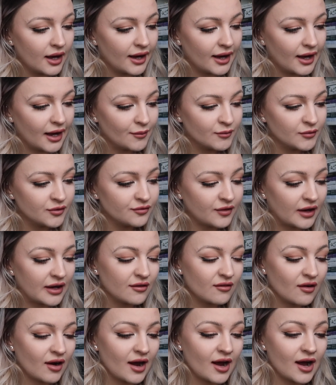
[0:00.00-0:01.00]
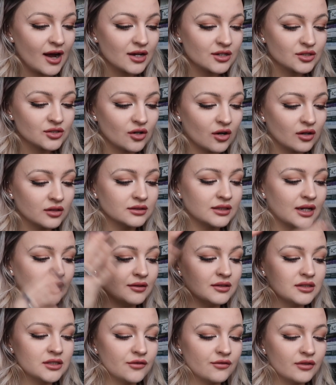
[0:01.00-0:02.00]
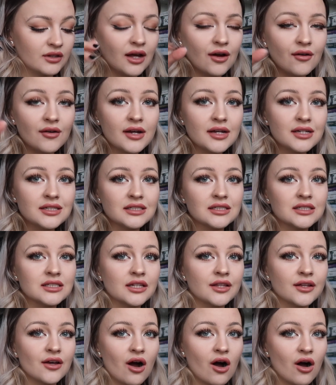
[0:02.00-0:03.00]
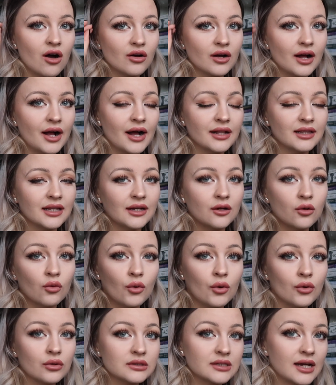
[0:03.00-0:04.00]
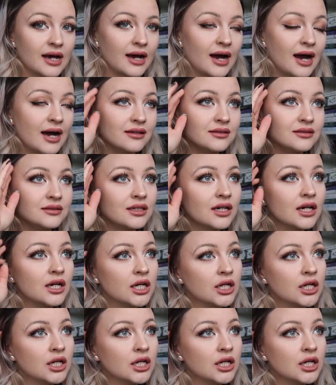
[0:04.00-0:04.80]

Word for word: um, Feyre has gone down into Velaris, into the art like quarter and